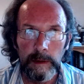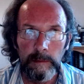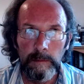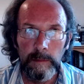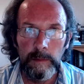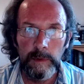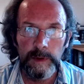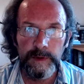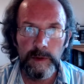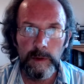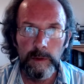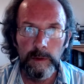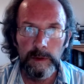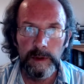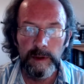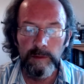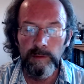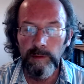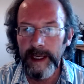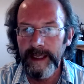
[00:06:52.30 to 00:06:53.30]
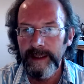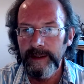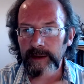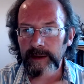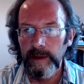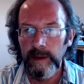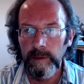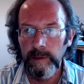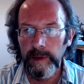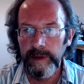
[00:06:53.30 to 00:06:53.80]
what's called a
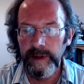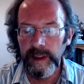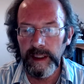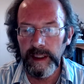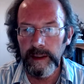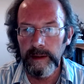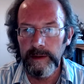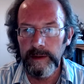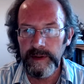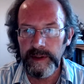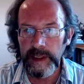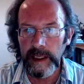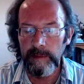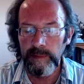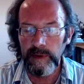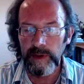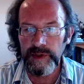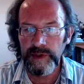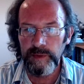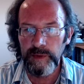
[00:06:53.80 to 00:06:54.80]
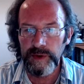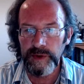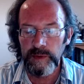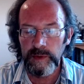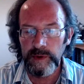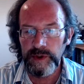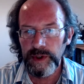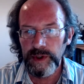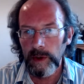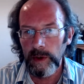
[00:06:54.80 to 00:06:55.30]
render within ZBrush, which will
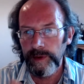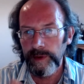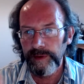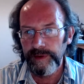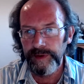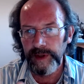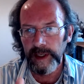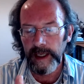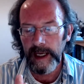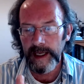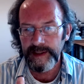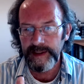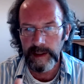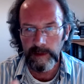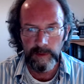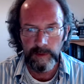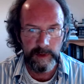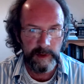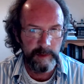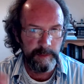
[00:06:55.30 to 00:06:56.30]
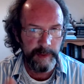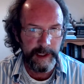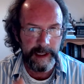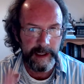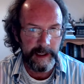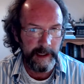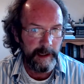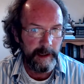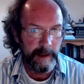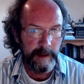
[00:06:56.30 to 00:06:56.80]
show the thing as it would
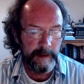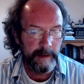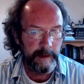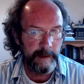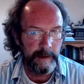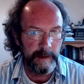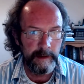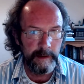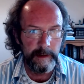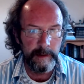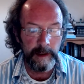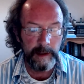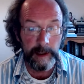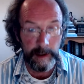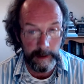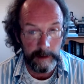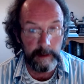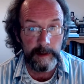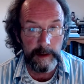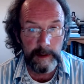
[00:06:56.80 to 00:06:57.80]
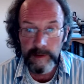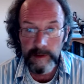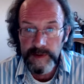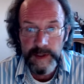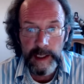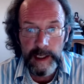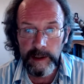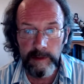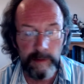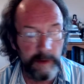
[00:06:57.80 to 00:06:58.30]
be, and they're as
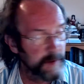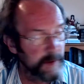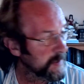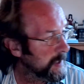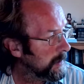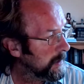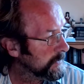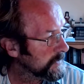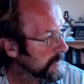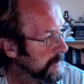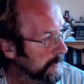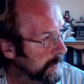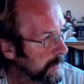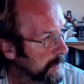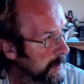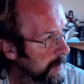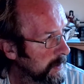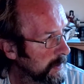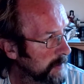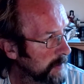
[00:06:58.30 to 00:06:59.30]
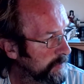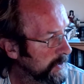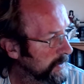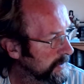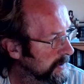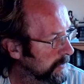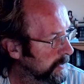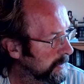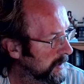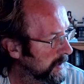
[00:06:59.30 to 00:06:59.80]
accurate as hell. So your printer
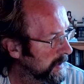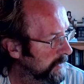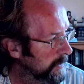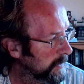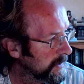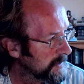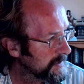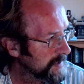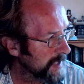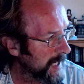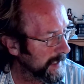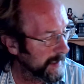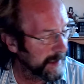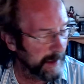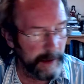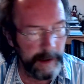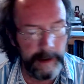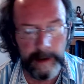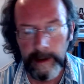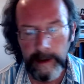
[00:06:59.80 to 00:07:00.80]
will give you exactly.